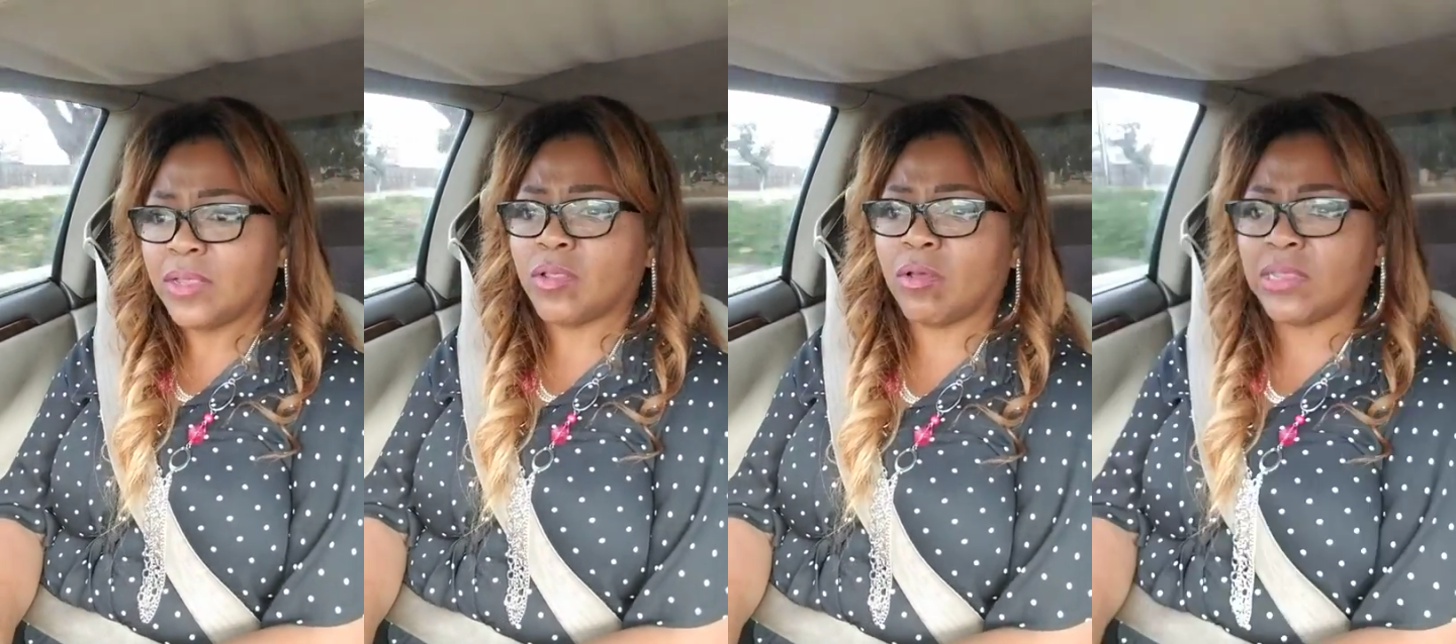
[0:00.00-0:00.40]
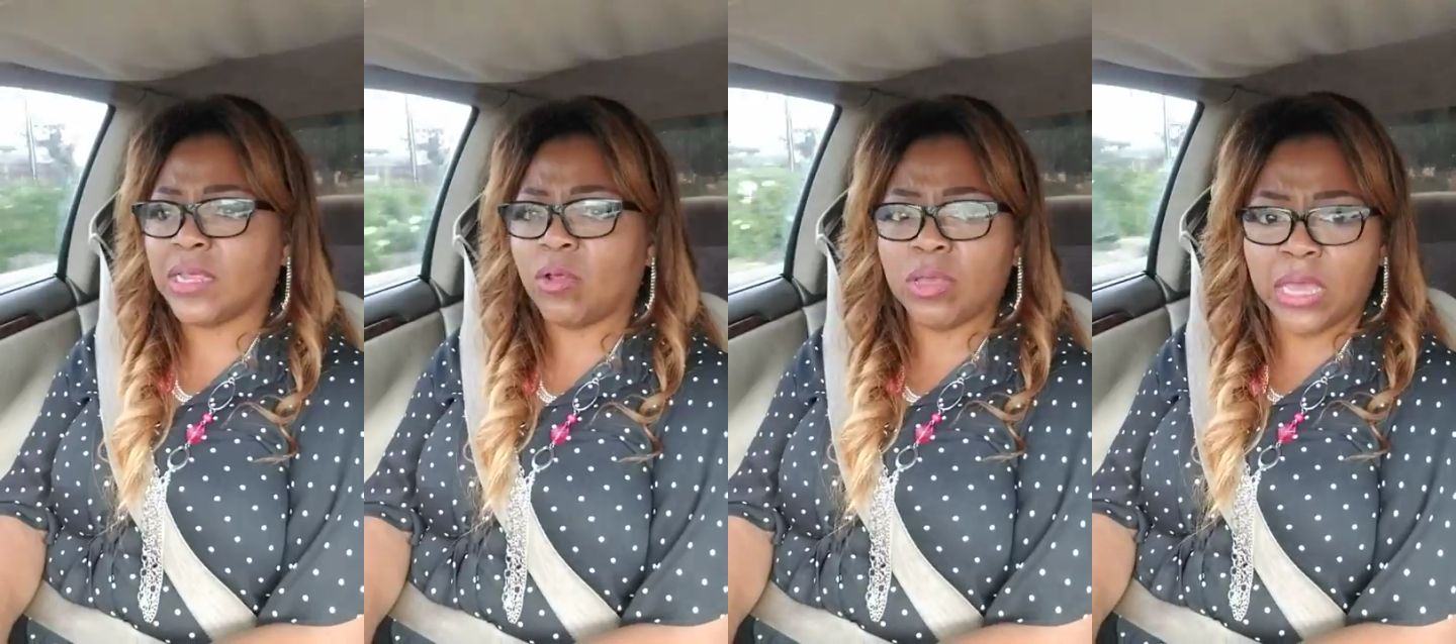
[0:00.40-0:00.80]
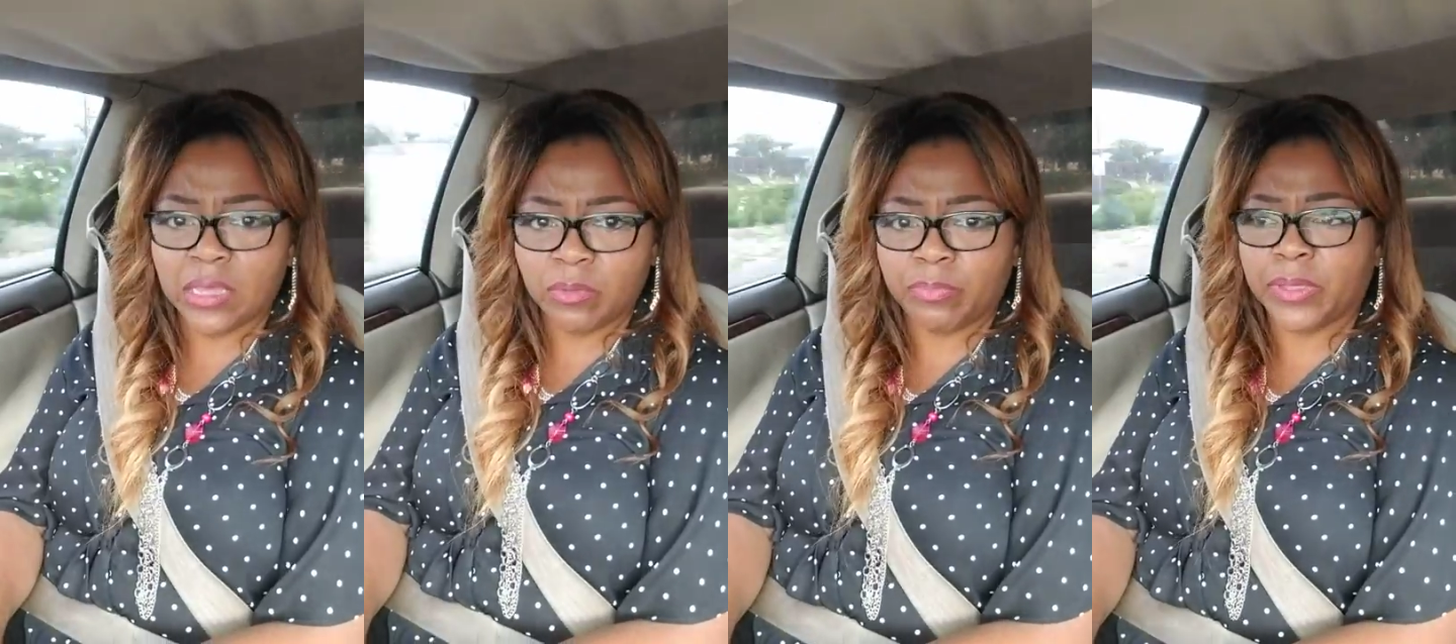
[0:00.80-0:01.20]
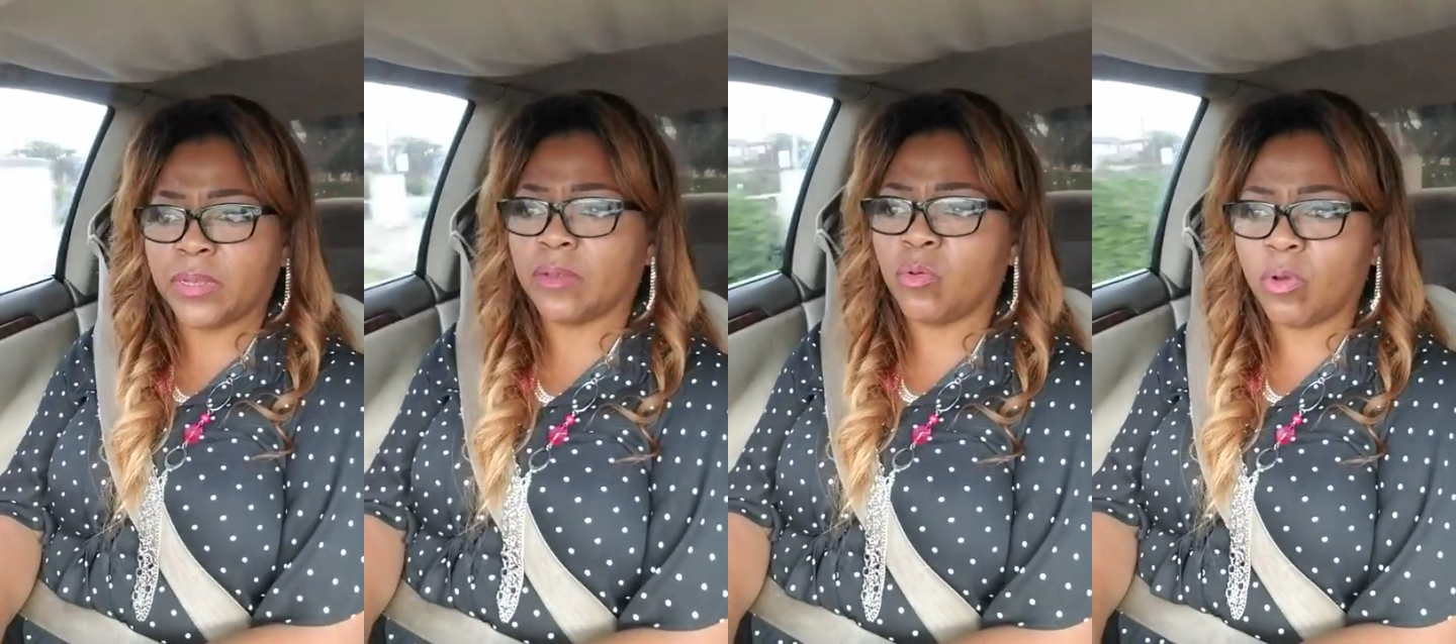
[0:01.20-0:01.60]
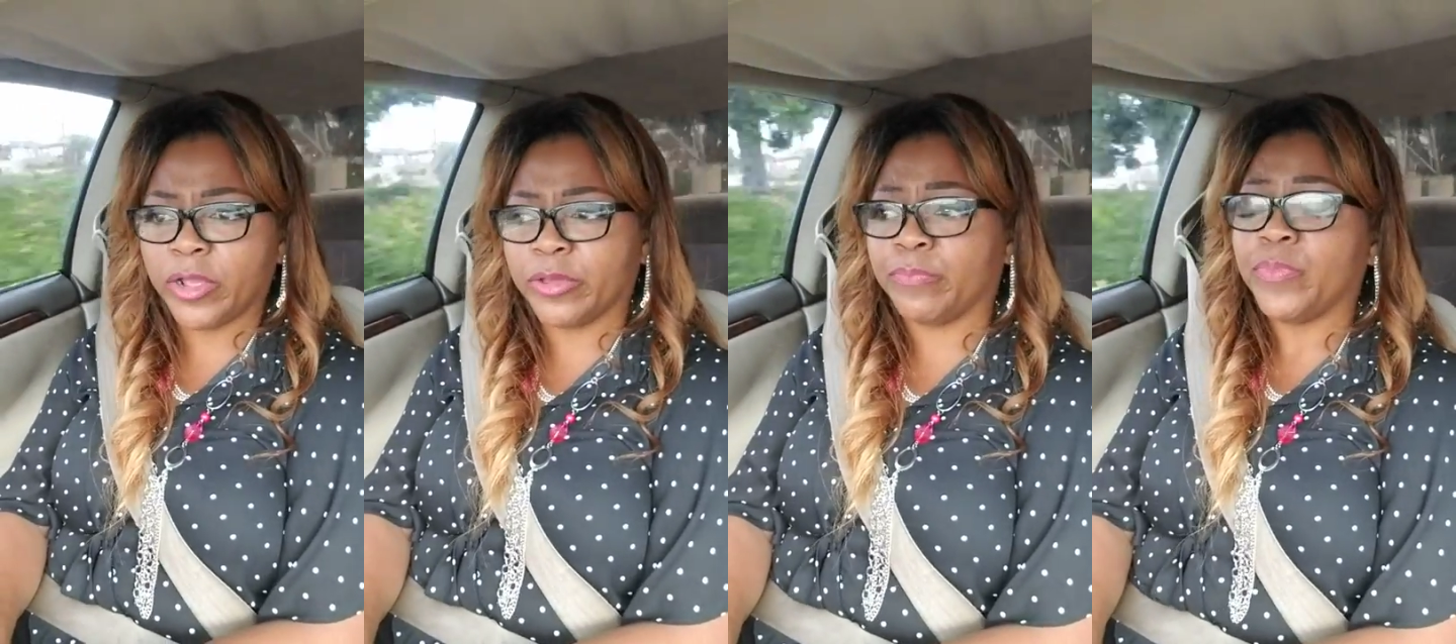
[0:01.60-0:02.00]
So I said, okay, but who
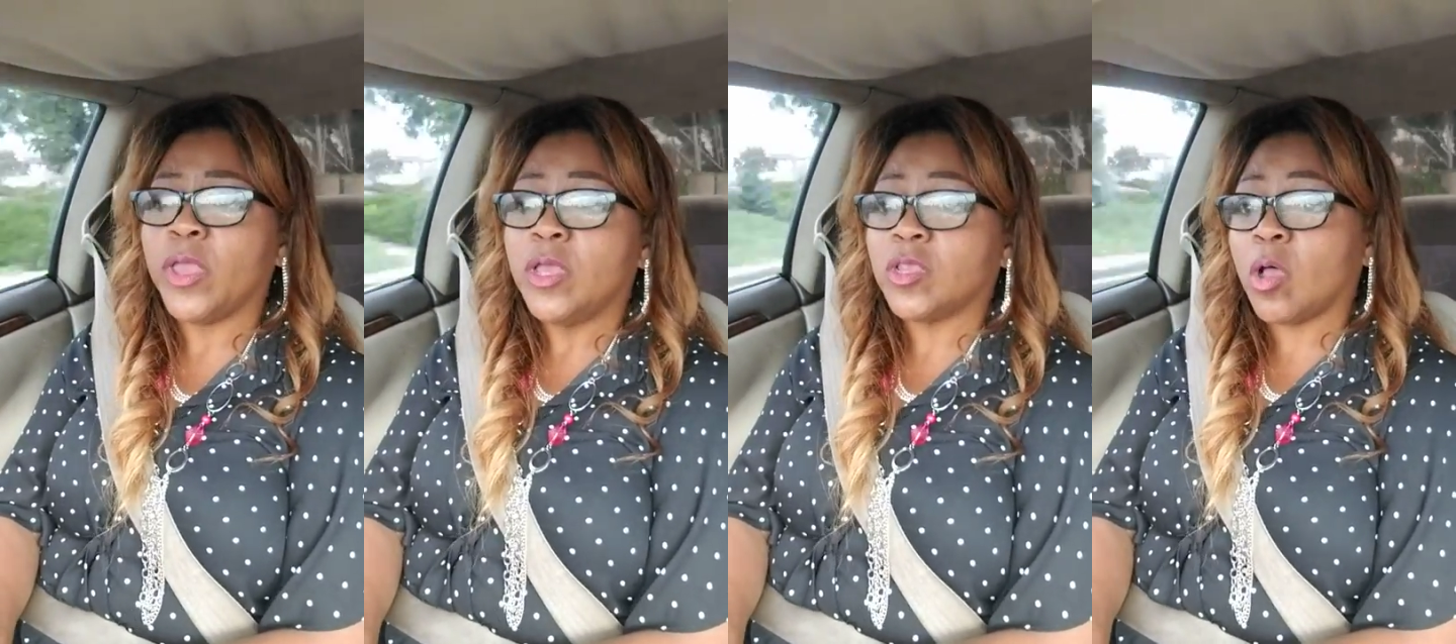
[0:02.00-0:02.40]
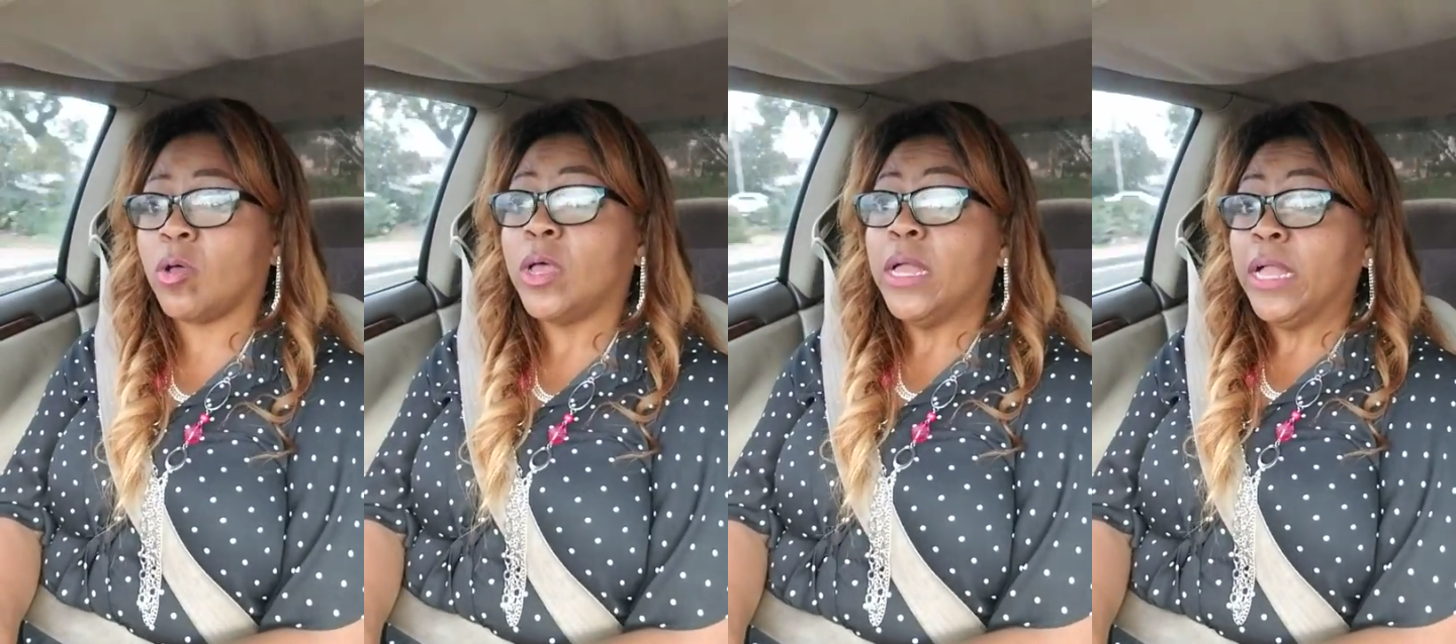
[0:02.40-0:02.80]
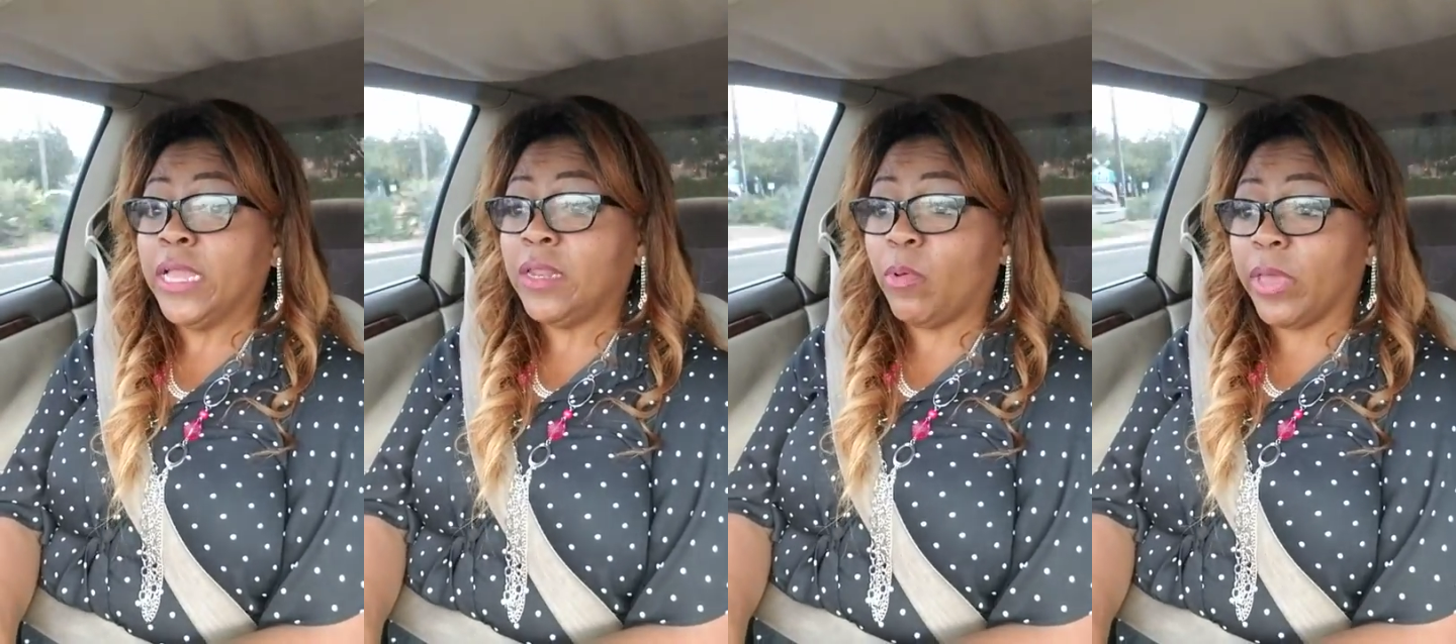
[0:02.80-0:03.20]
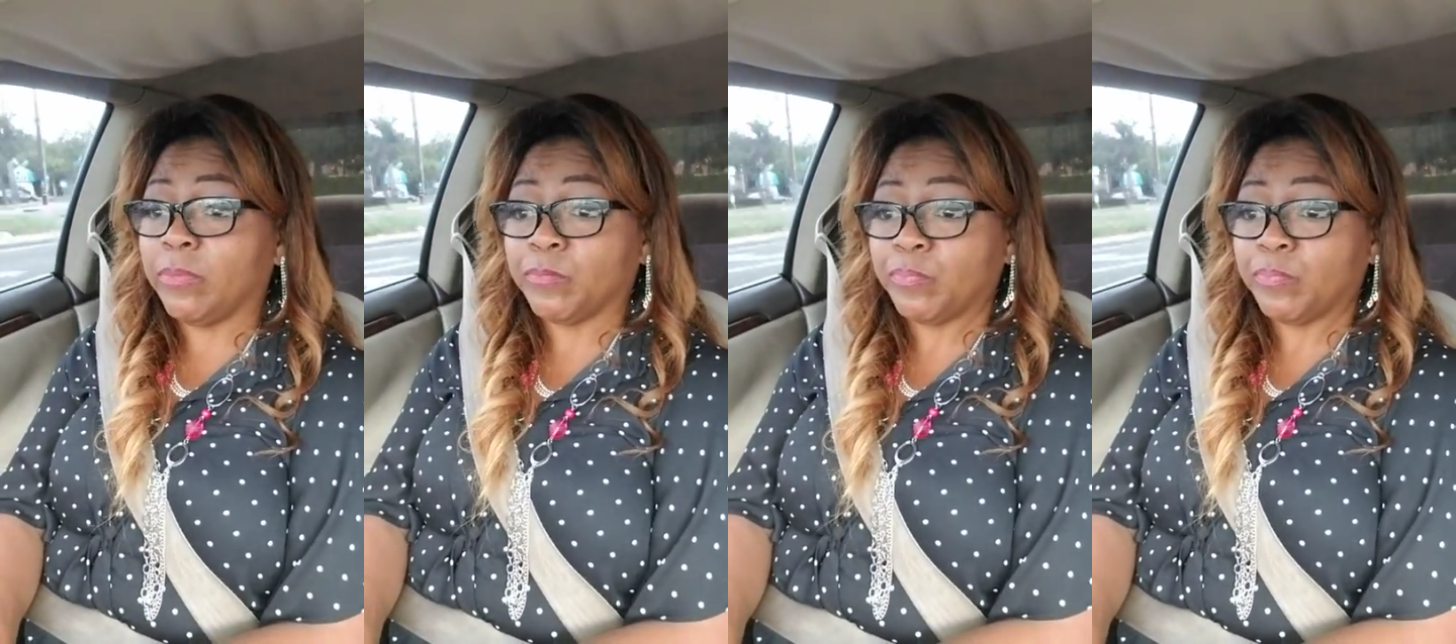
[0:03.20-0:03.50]
are you? So anyway,